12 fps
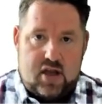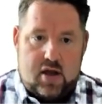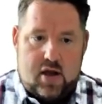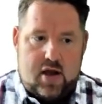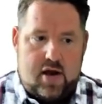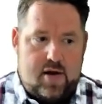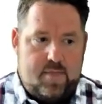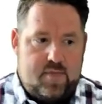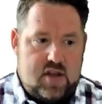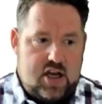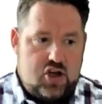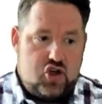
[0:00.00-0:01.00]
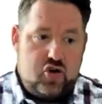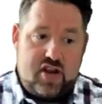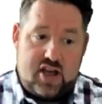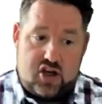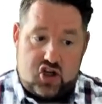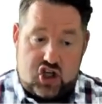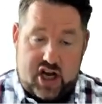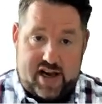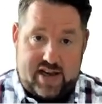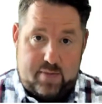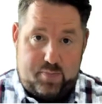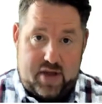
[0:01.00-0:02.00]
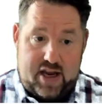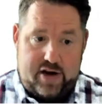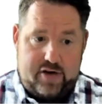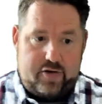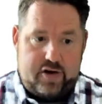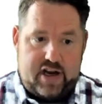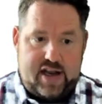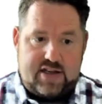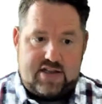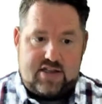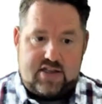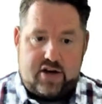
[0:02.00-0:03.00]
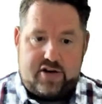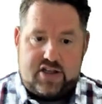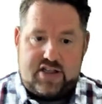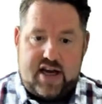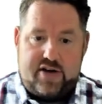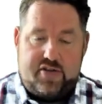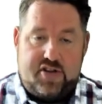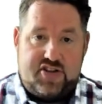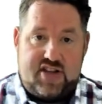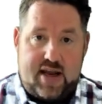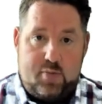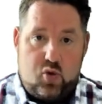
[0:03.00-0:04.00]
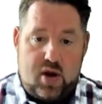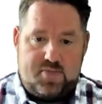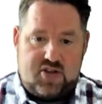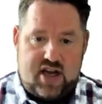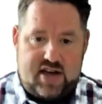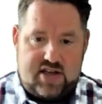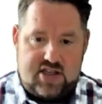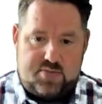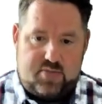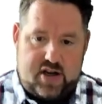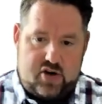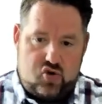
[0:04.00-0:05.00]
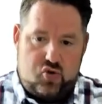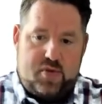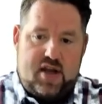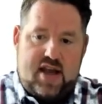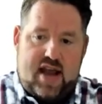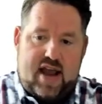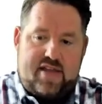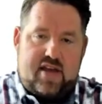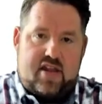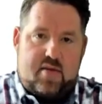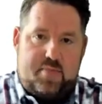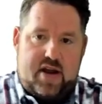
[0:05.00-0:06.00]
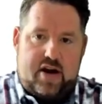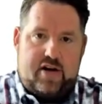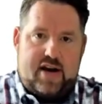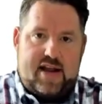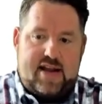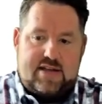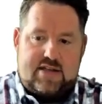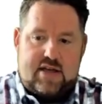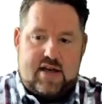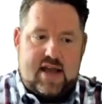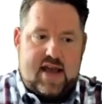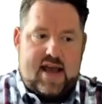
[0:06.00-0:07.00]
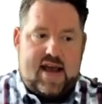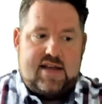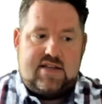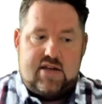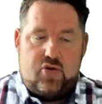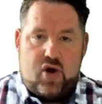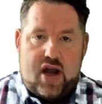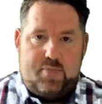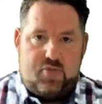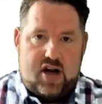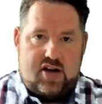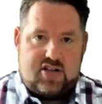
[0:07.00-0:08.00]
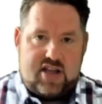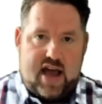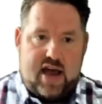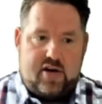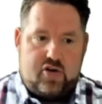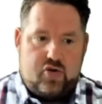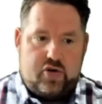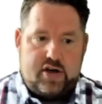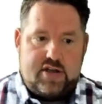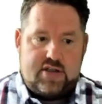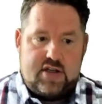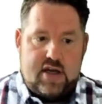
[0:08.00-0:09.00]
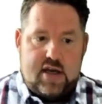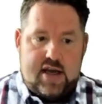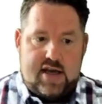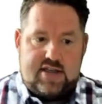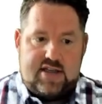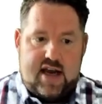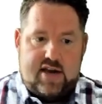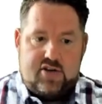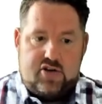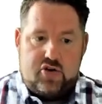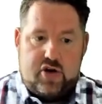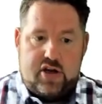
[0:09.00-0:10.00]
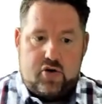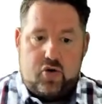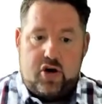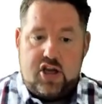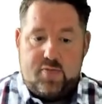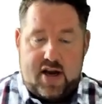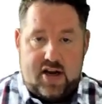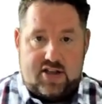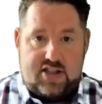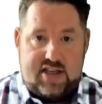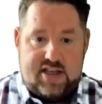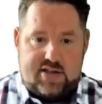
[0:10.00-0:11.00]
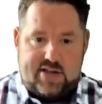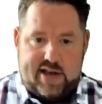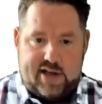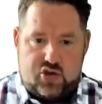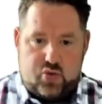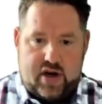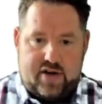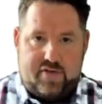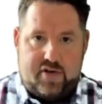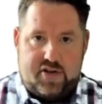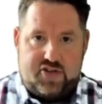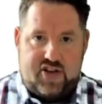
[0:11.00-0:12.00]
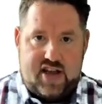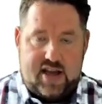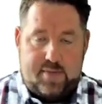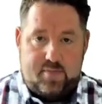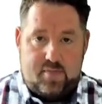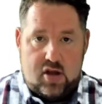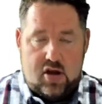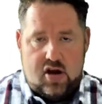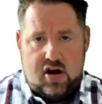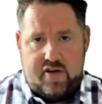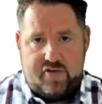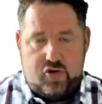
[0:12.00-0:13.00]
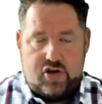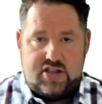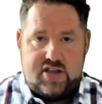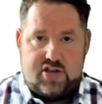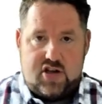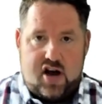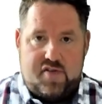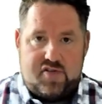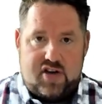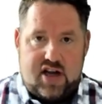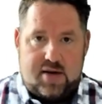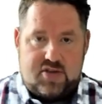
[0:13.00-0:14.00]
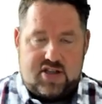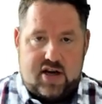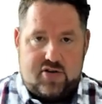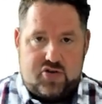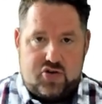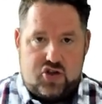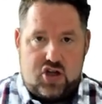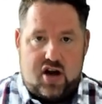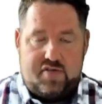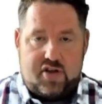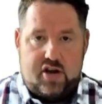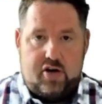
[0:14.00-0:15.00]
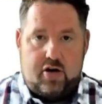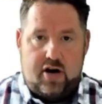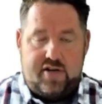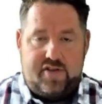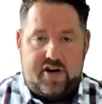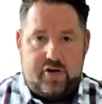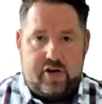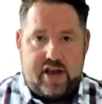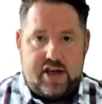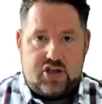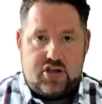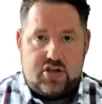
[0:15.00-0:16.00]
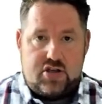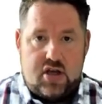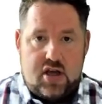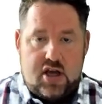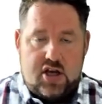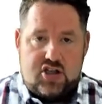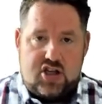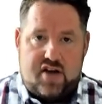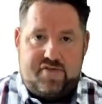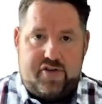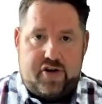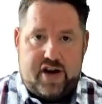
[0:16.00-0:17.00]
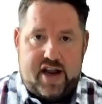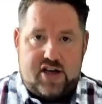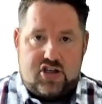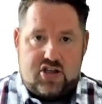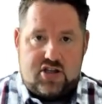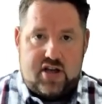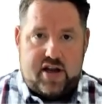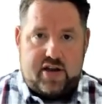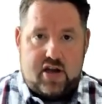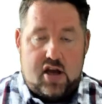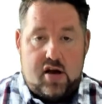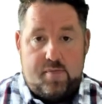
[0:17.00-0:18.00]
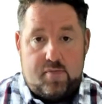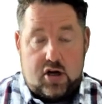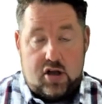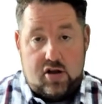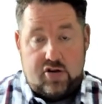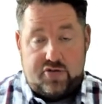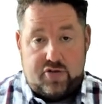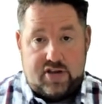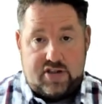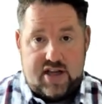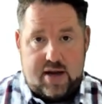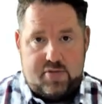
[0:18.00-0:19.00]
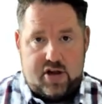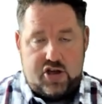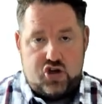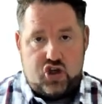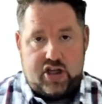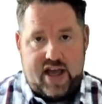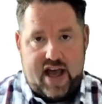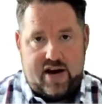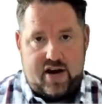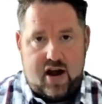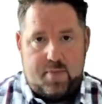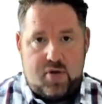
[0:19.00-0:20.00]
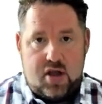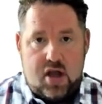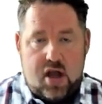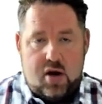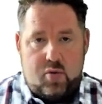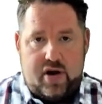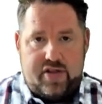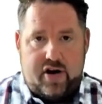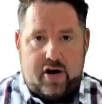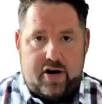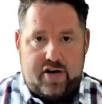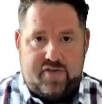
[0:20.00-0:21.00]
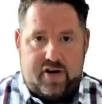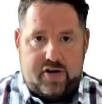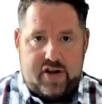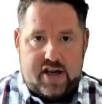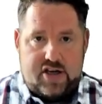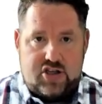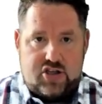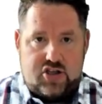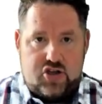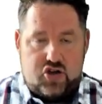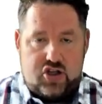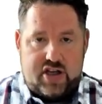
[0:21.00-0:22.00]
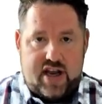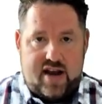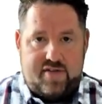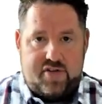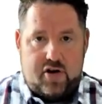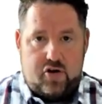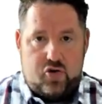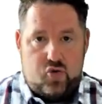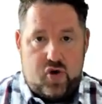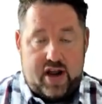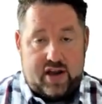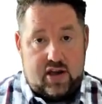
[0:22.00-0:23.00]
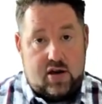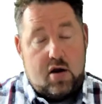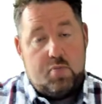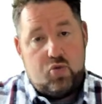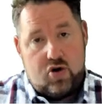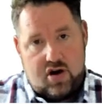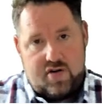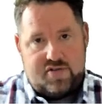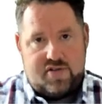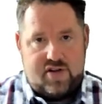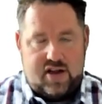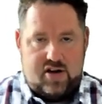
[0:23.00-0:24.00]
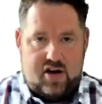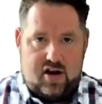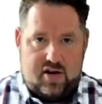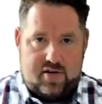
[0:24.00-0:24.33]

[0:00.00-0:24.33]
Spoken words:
Ensure that your child and parent ASINs are assigned to the same website display group and that the parent ASIN has the right browse categories assigned to it, or you might not see a sales rank for the same. Of course, this often comes down to soft and hard variations. Soft variations like clothes, for example, are usually added up, while the hard variations usually have their own ranking more often than not.